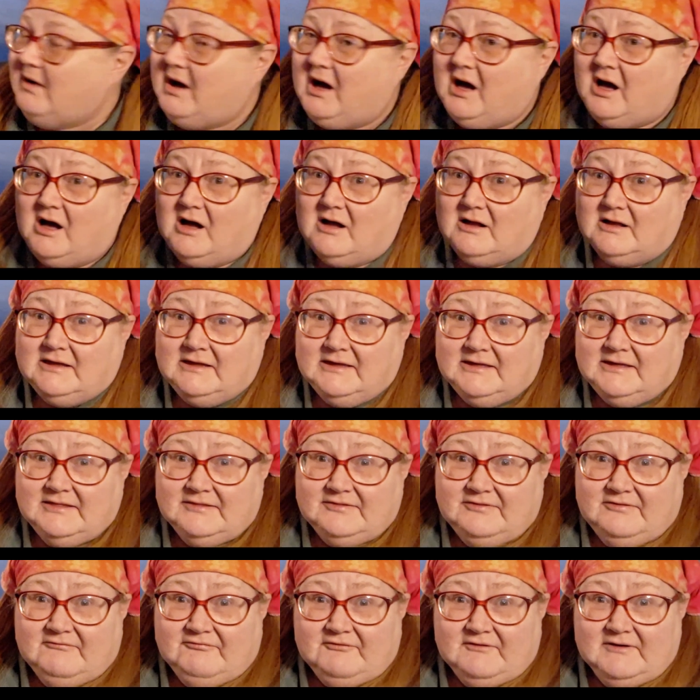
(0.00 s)
MOG,
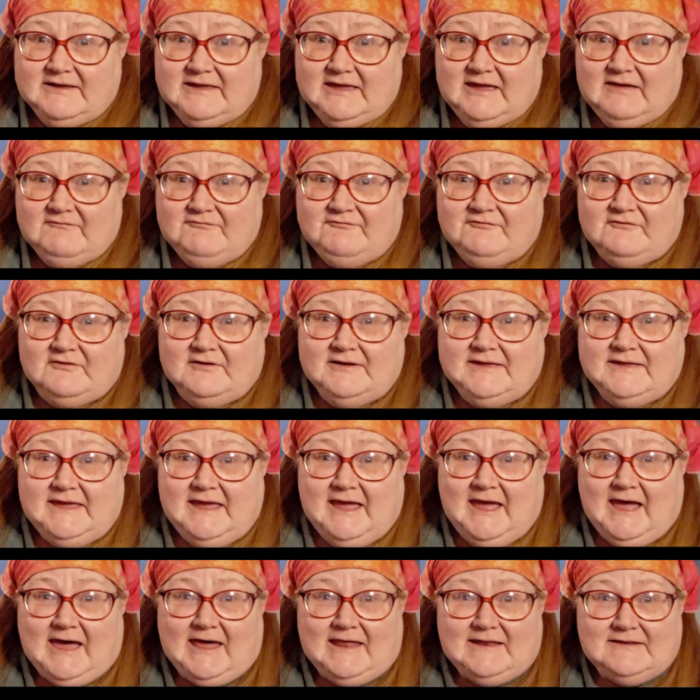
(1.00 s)
the Forgetful
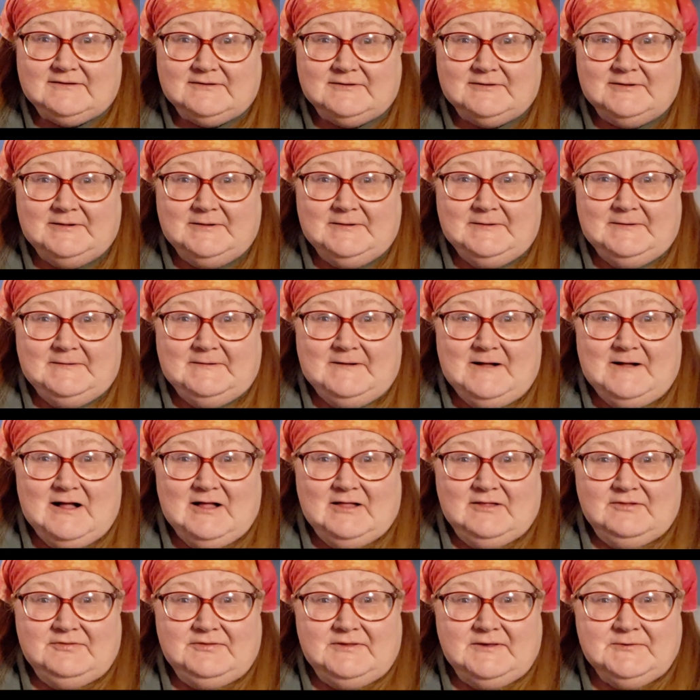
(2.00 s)
Cat.
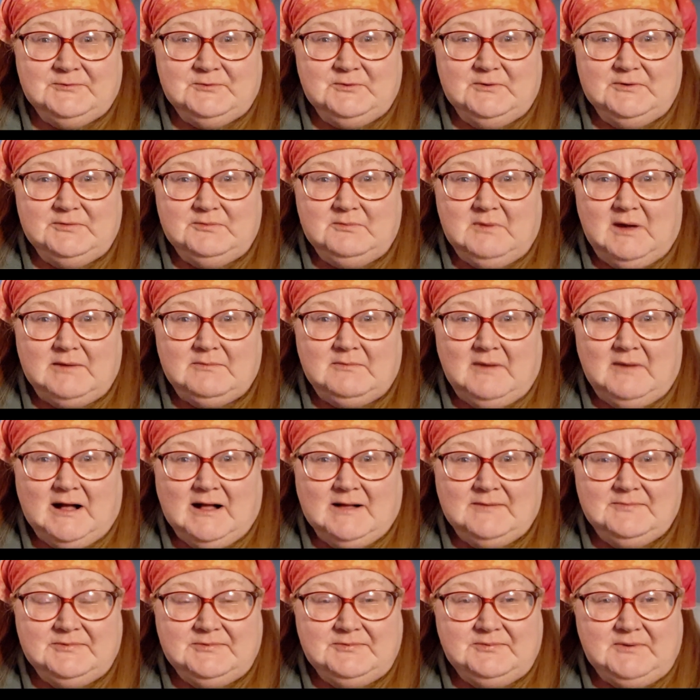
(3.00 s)
This was my
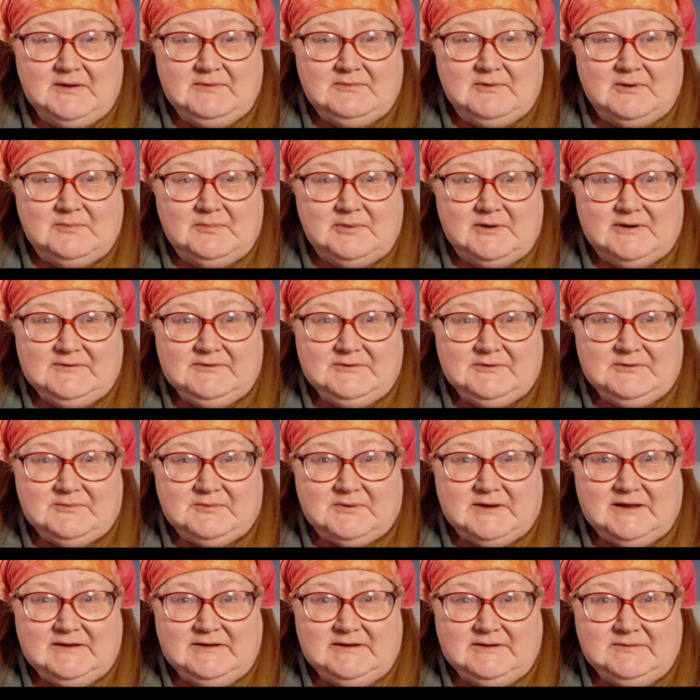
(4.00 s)
mom's favorite book to
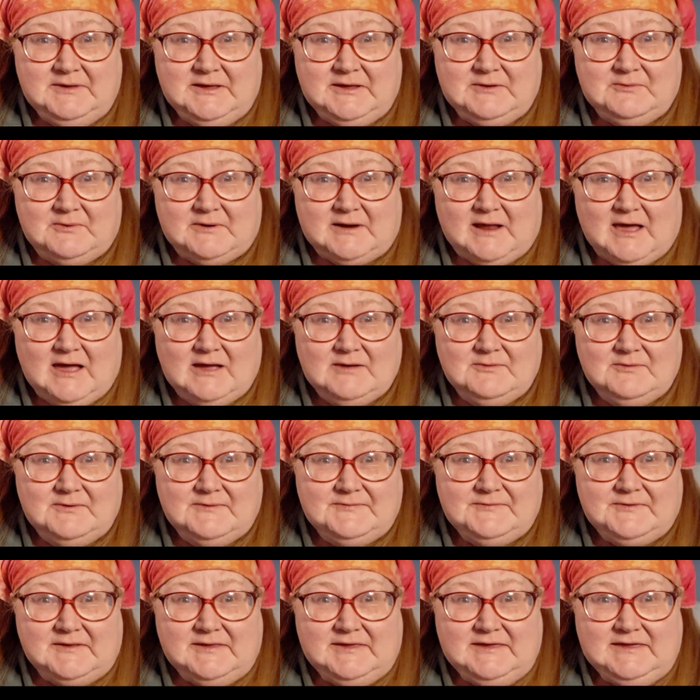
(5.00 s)
read to me when I
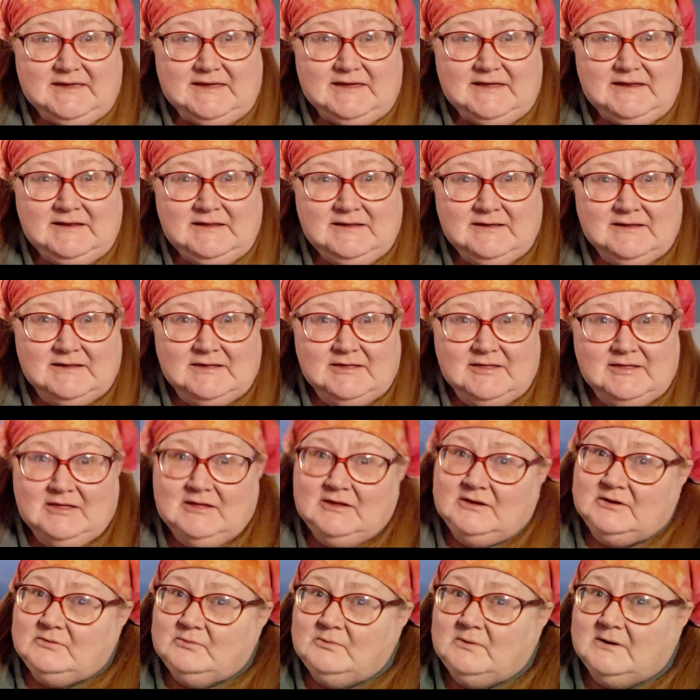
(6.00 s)
was a kid.
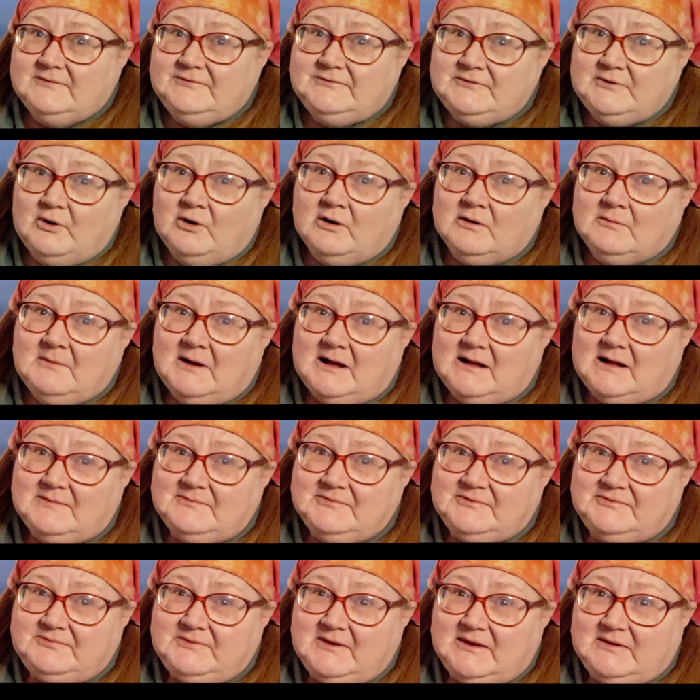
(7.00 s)
What's your
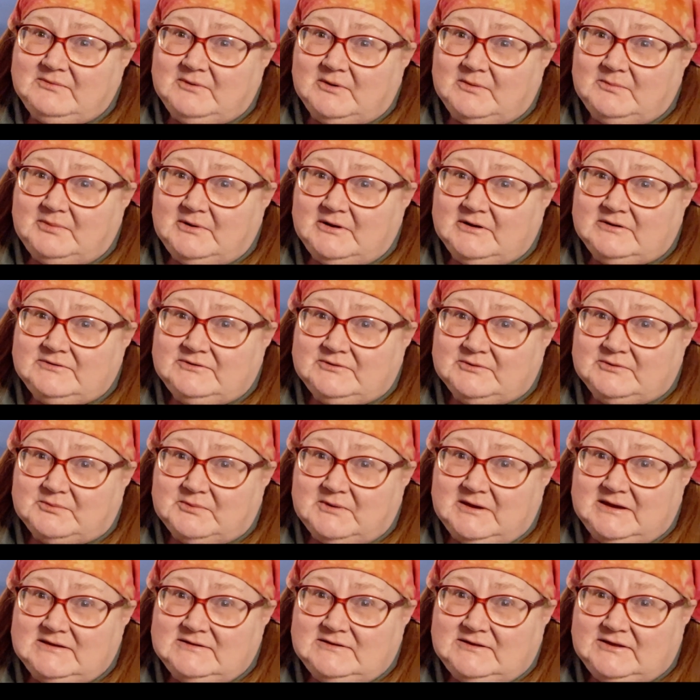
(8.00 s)
mom's favorite book to
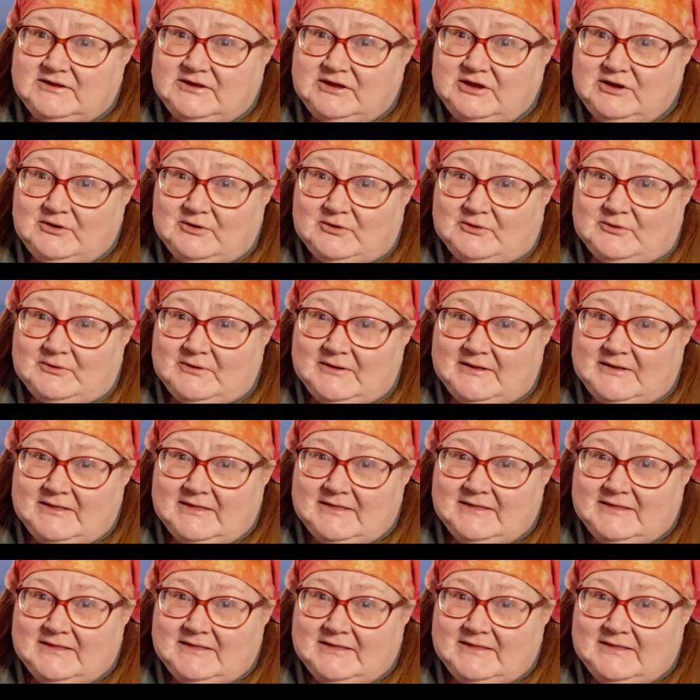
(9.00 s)
read to you?